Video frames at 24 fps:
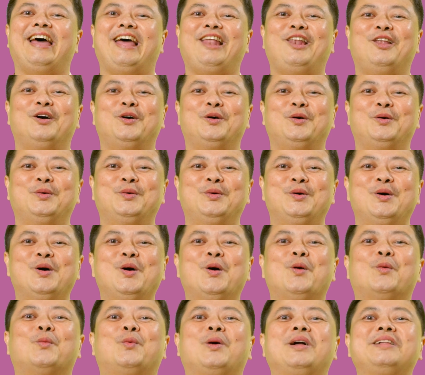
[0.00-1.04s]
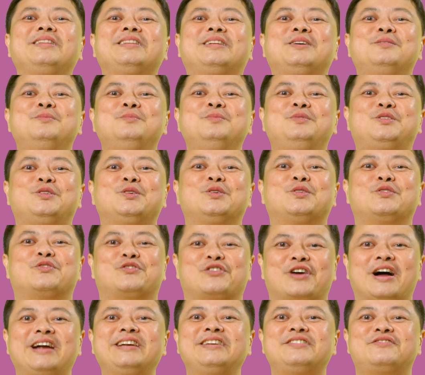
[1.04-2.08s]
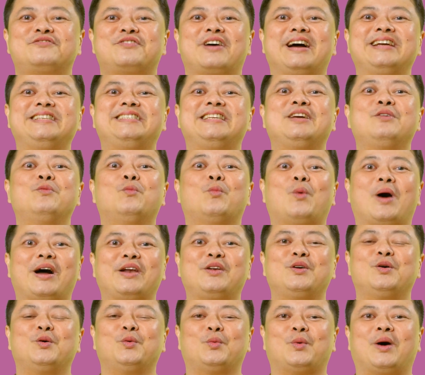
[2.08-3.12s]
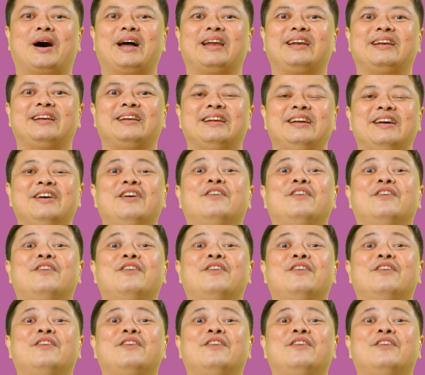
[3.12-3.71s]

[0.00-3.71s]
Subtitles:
Hello, welcome to Grant Writing 101,